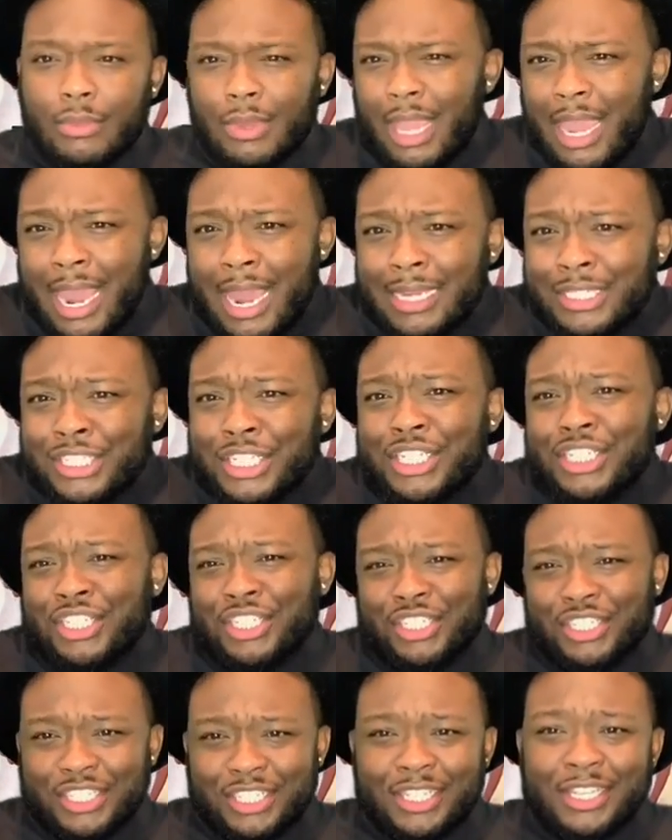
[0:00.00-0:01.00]
as she
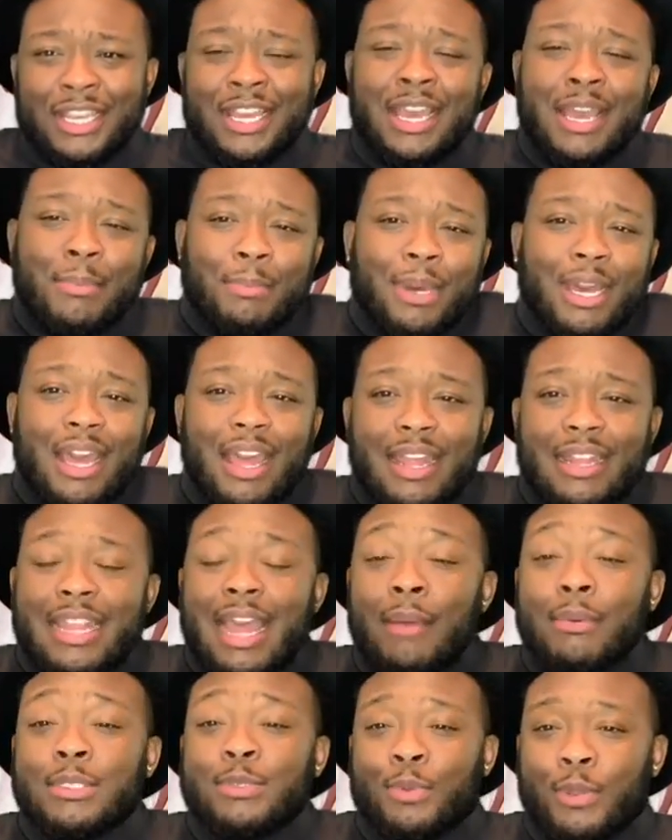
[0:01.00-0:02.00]
should. But
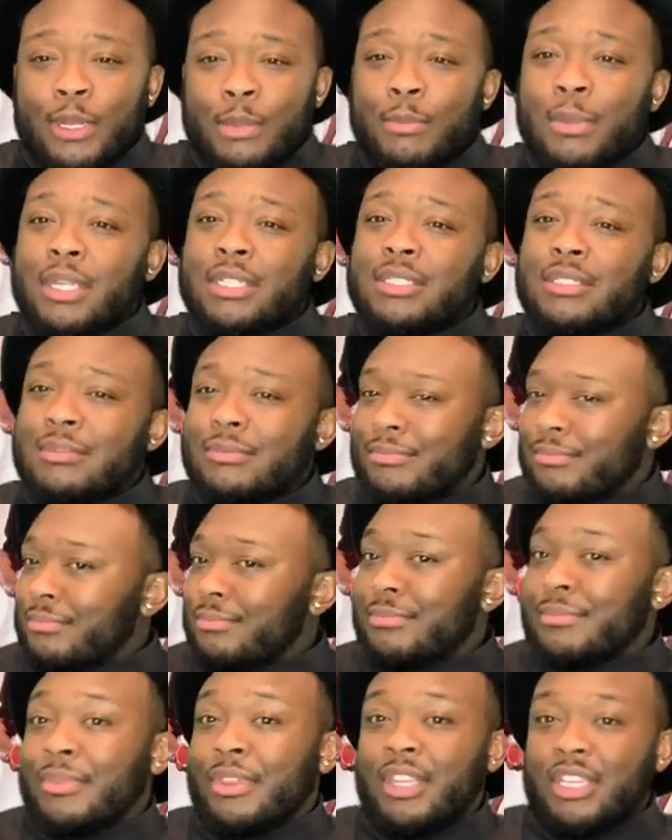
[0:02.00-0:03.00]
that was pretty much
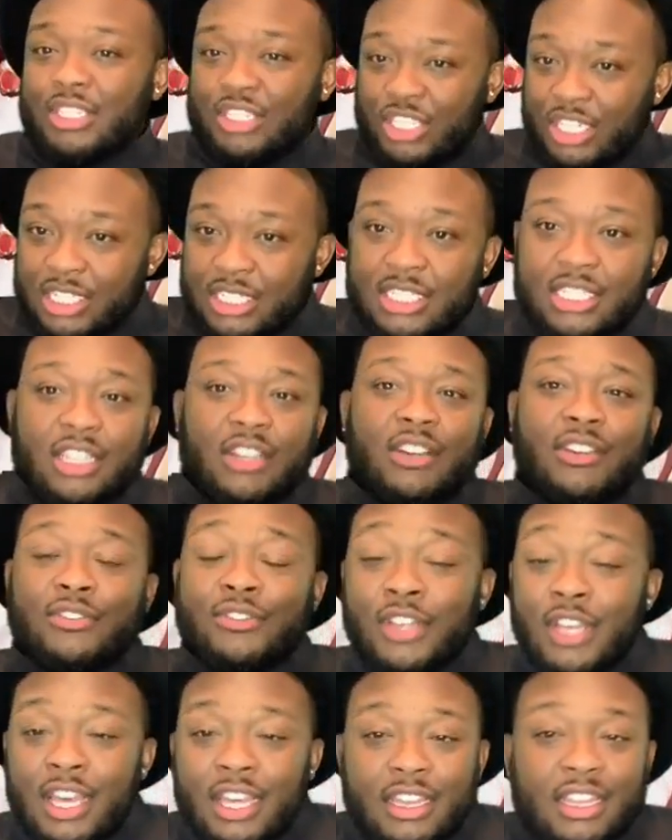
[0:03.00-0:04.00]
the gist
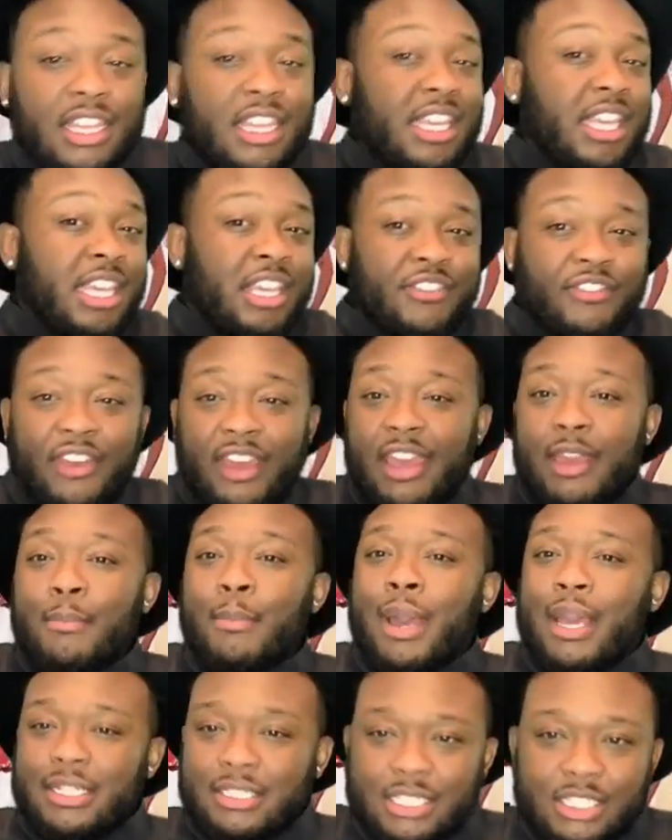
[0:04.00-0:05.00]
of the Eva and
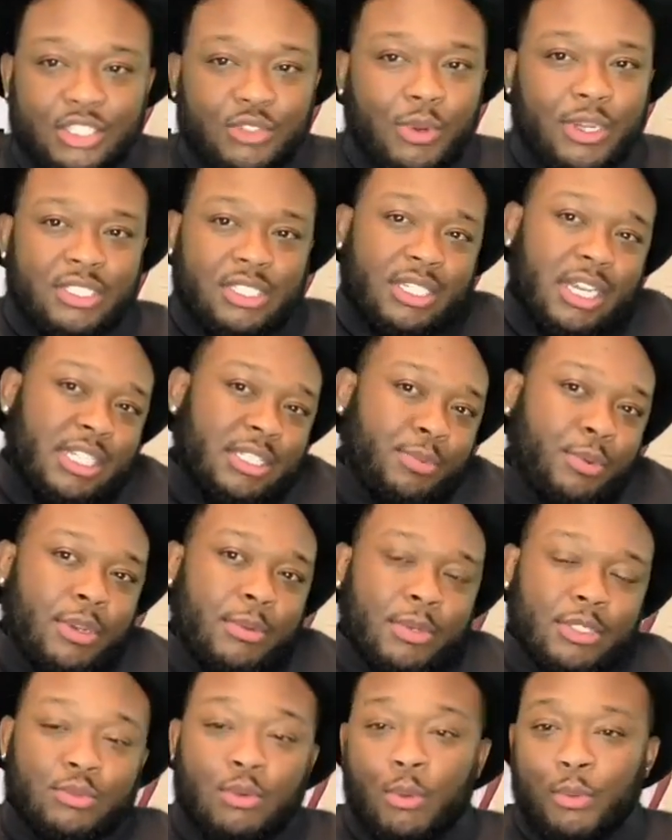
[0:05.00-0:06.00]
Mike situation. That's pretty
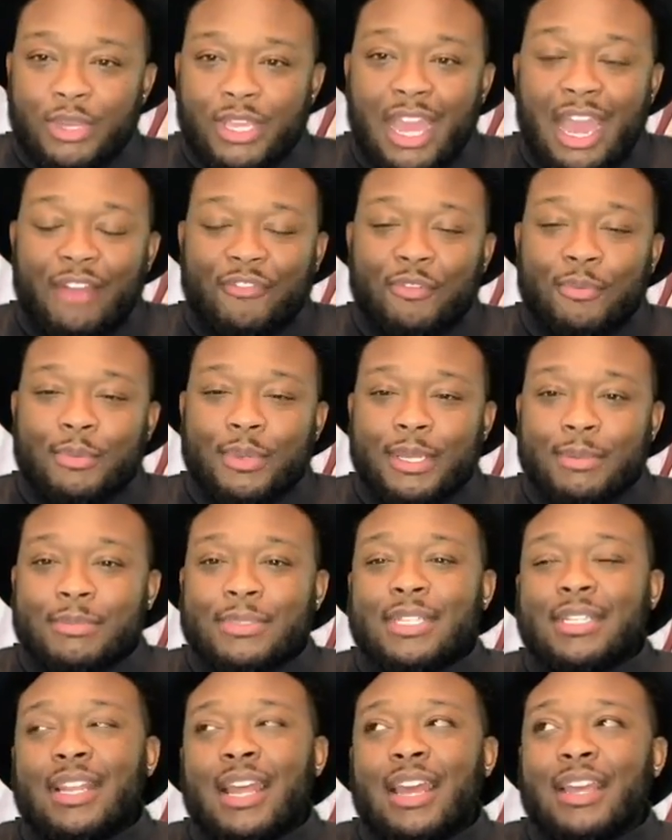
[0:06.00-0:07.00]
much what we got from them
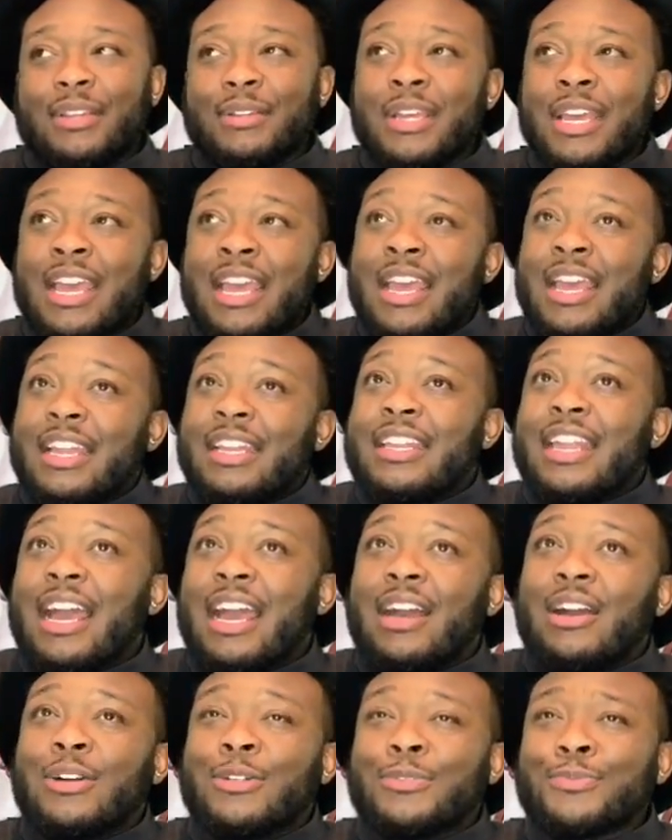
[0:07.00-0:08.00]
tonight.
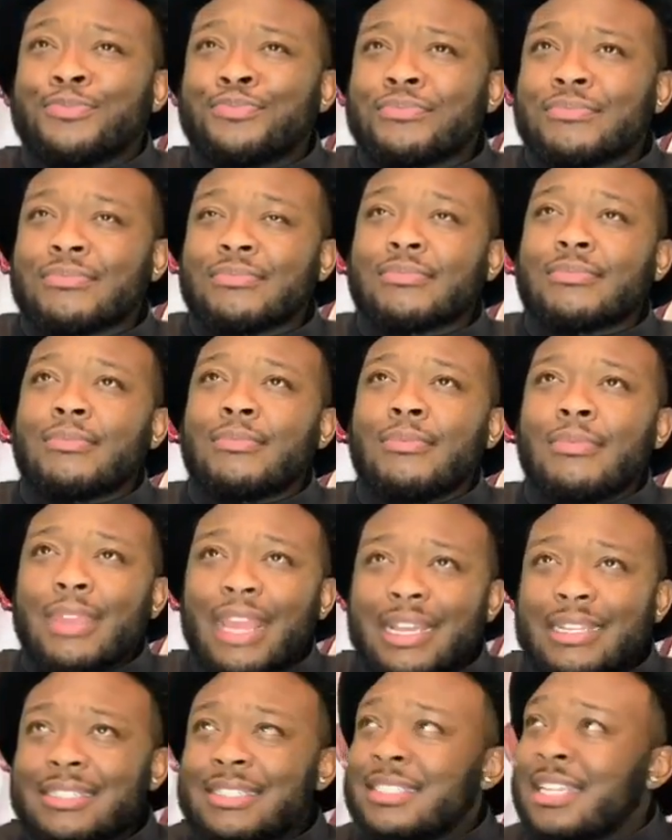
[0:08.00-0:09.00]
Now,
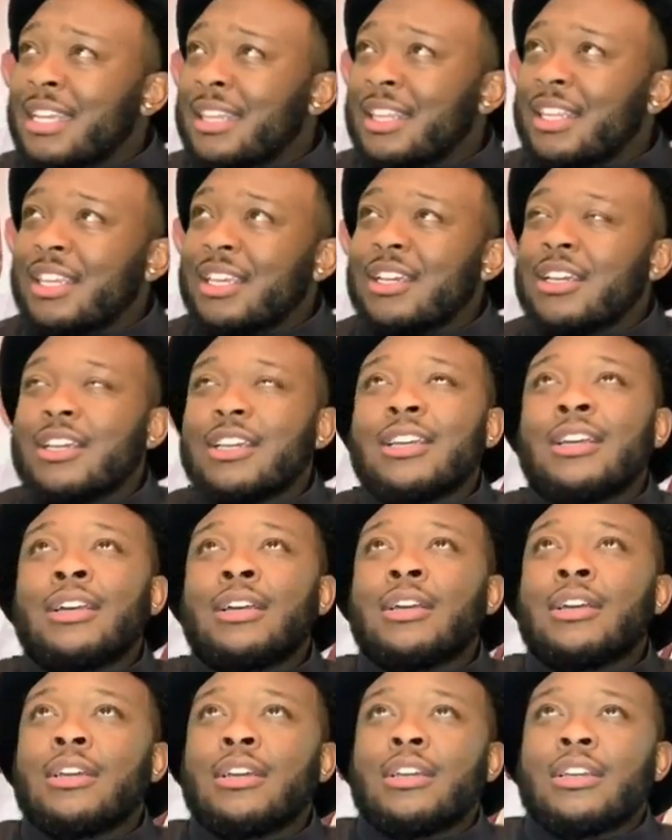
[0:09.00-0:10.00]
Cynthia,
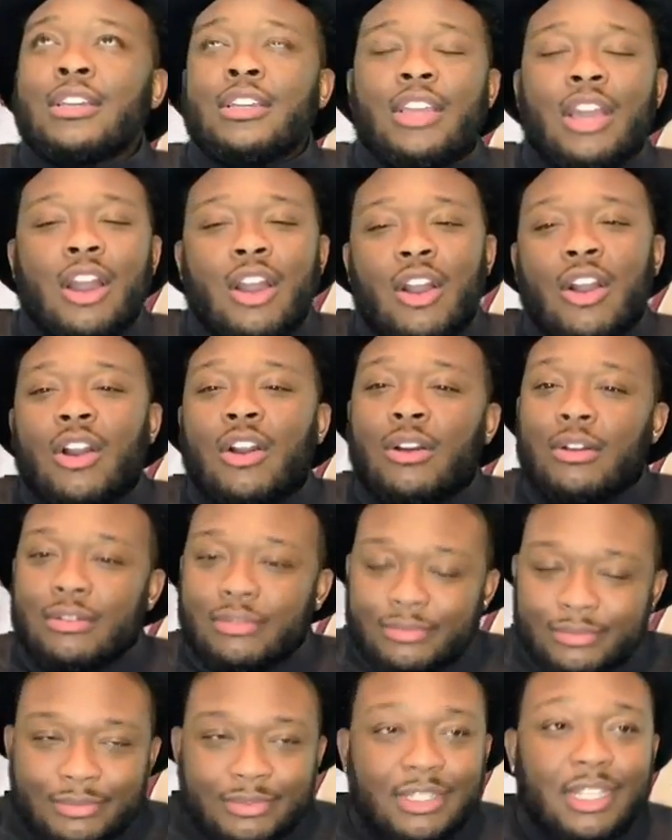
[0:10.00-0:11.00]
y'all,
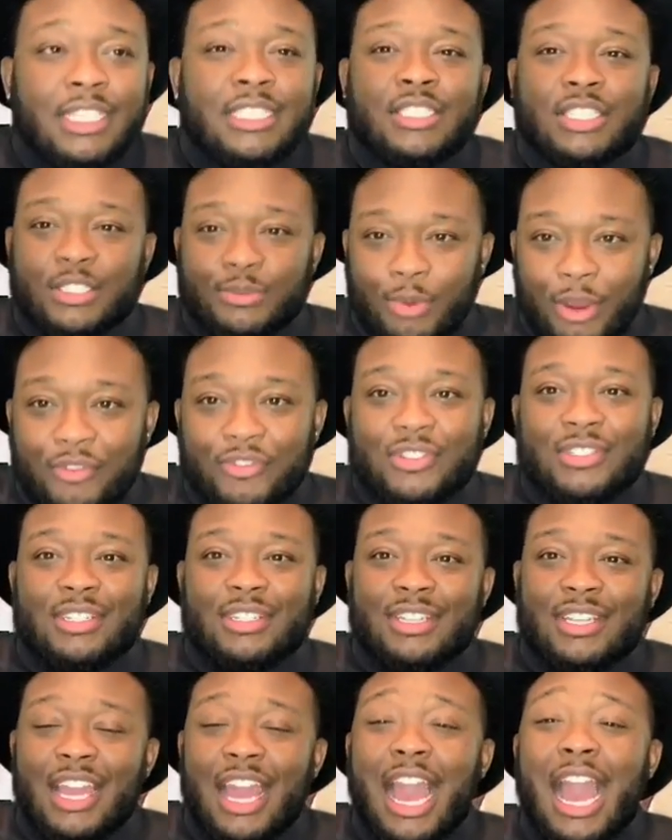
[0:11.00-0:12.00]
let's just pray for
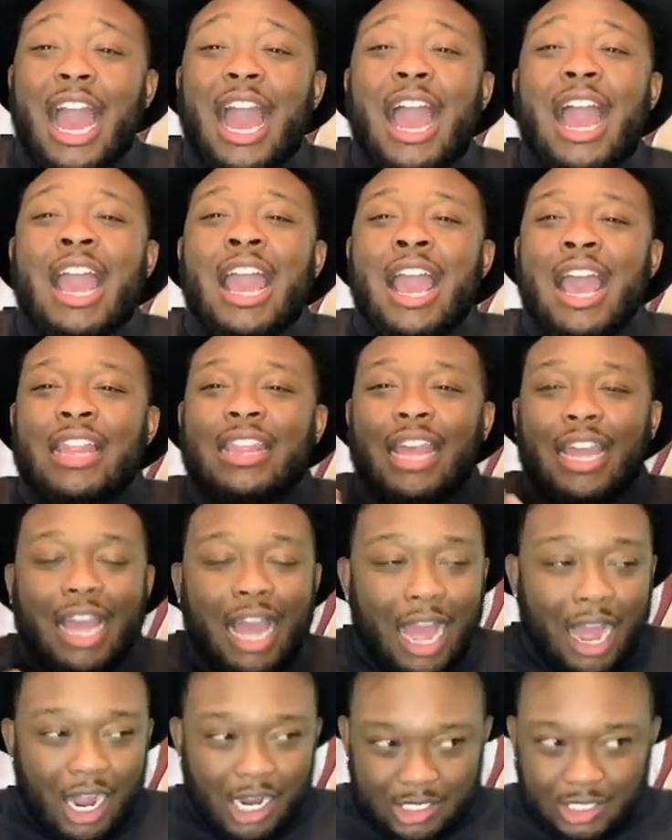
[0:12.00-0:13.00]
Cynthia.
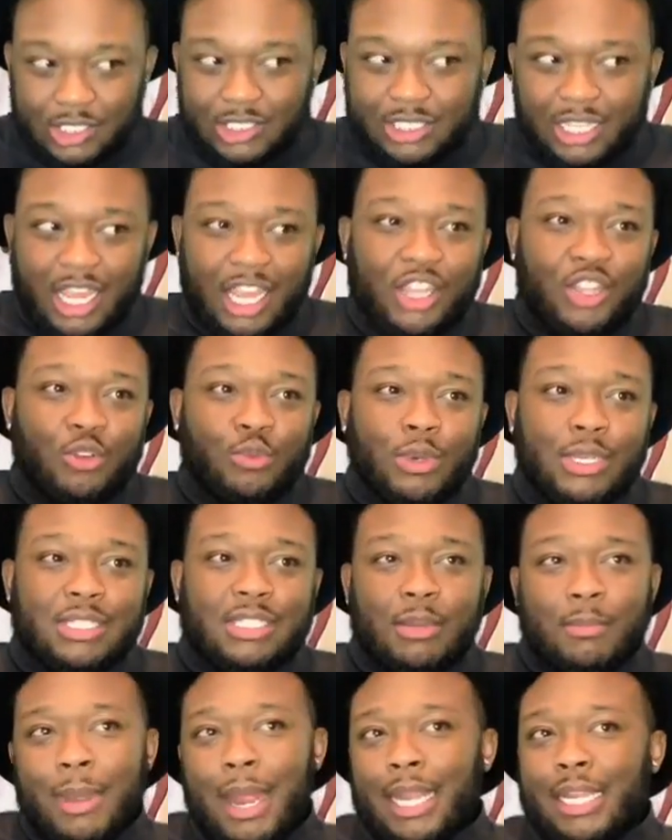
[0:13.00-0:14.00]
I understand you with
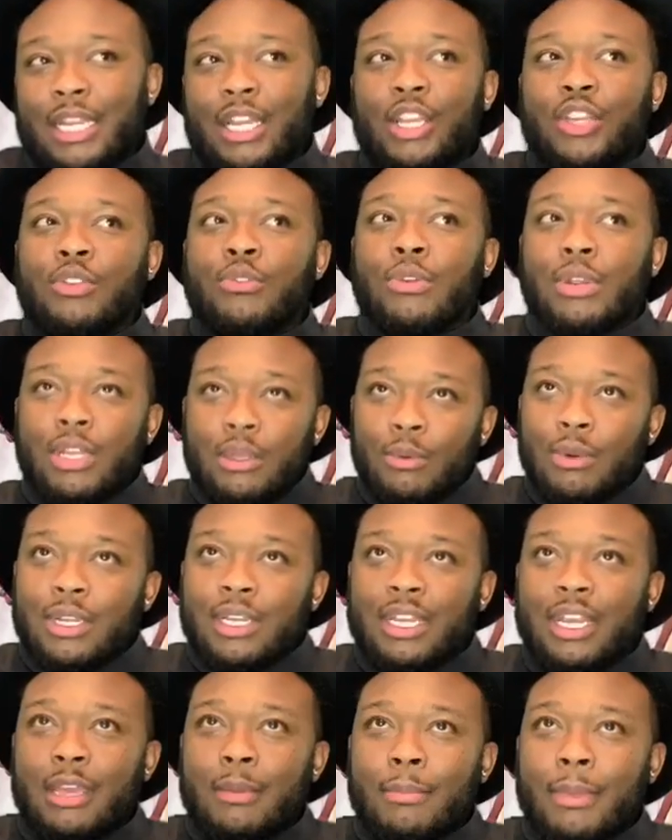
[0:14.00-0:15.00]
somebody and you really want to
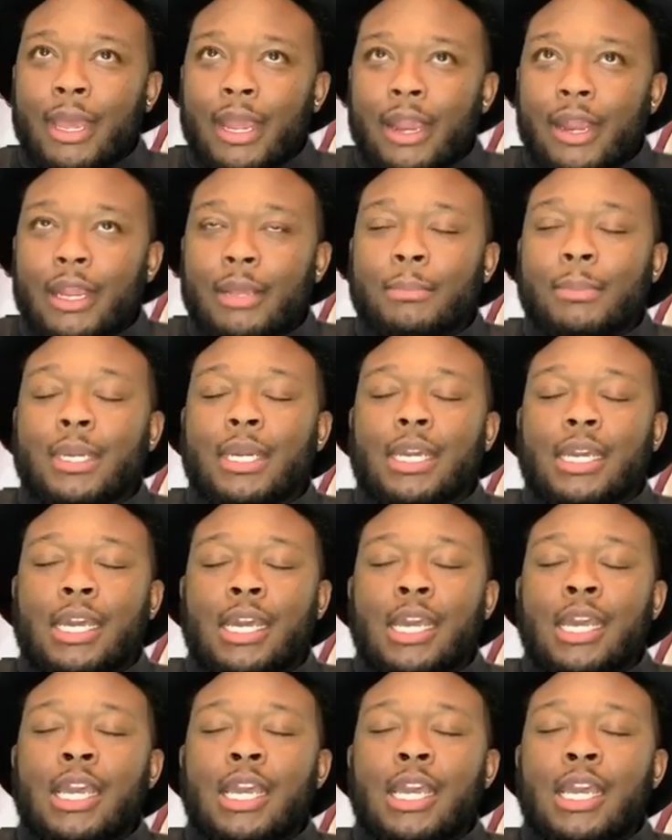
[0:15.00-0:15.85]
get married, but